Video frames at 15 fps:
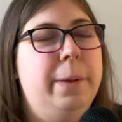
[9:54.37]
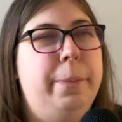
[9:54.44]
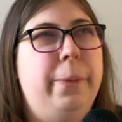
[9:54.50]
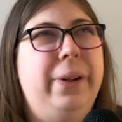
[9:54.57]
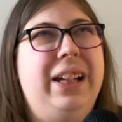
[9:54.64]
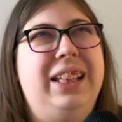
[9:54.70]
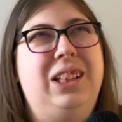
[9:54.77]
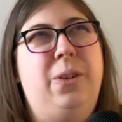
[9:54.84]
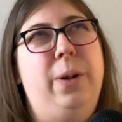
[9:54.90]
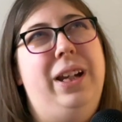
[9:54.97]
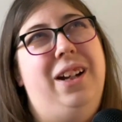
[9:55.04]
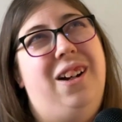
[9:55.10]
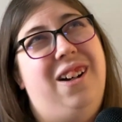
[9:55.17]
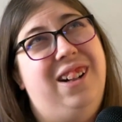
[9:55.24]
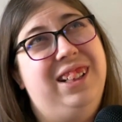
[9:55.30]
but we got the Queen
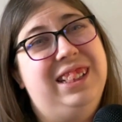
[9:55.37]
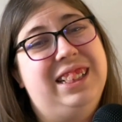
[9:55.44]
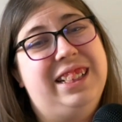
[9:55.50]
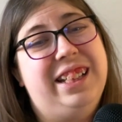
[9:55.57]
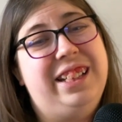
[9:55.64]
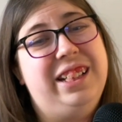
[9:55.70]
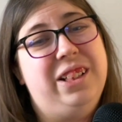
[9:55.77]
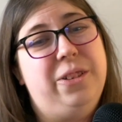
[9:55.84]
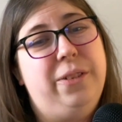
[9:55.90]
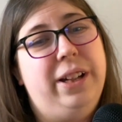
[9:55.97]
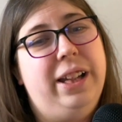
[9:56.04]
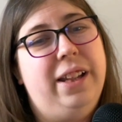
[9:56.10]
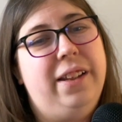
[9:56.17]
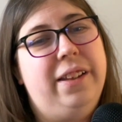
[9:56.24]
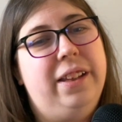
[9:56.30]
of Hearts to deal
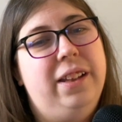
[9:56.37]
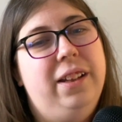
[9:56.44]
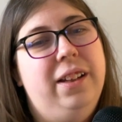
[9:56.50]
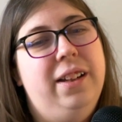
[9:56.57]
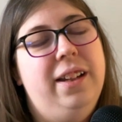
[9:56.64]
with.